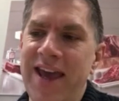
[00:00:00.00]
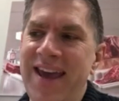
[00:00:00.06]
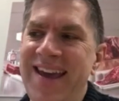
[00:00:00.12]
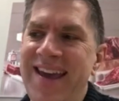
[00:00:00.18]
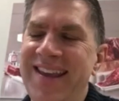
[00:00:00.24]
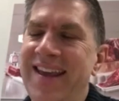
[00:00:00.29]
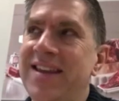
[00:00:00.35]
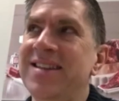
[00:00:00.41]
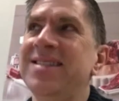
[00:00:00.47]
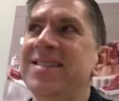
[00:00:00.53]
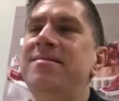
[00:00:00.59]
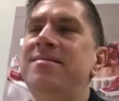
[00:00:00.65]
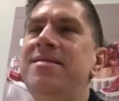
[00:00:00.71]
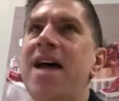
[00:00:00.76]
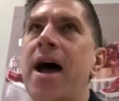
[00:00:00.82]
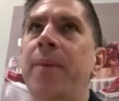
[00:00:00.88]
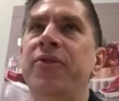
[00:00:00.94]
it just
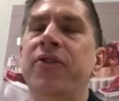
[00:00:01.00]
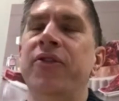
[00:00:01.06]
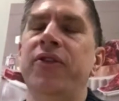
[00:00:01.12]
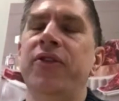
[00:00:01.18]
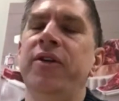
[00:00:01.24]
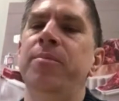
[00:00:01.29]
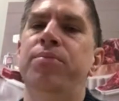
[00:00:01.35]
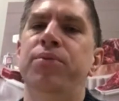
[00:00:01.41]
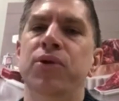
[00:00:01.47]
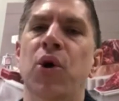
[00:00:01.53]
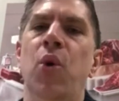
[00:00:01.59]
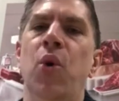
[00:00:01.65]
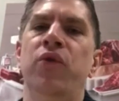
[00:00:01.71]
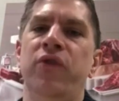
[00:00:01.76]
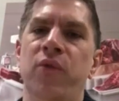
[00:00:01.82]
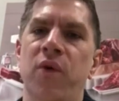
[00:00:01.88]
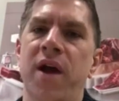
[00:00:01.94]
absolutely
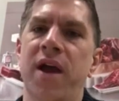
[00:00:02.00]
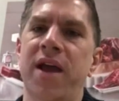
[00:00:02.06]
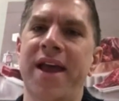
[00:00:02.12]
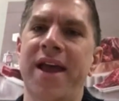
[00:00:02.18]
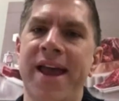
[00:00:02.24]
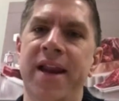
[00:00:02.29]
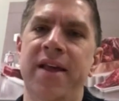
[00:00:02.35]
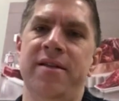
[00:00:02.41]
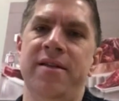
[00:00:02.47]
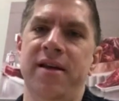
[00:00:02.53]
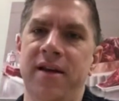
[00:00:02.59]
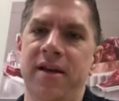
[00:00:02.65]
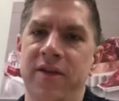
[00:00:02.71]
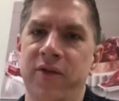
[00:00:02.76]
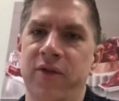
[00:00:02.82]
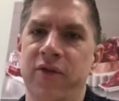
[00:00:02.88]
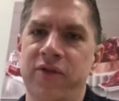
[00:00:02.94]
blows away anything
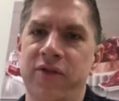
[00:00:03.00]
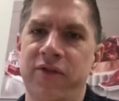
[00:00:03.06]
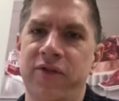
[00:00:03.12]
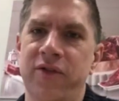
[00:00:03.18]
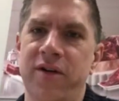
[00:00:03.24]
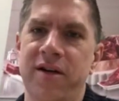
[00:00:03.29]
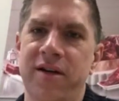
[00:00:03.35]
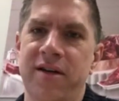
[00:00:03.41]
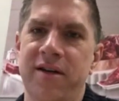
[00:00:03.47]
in the grocery store.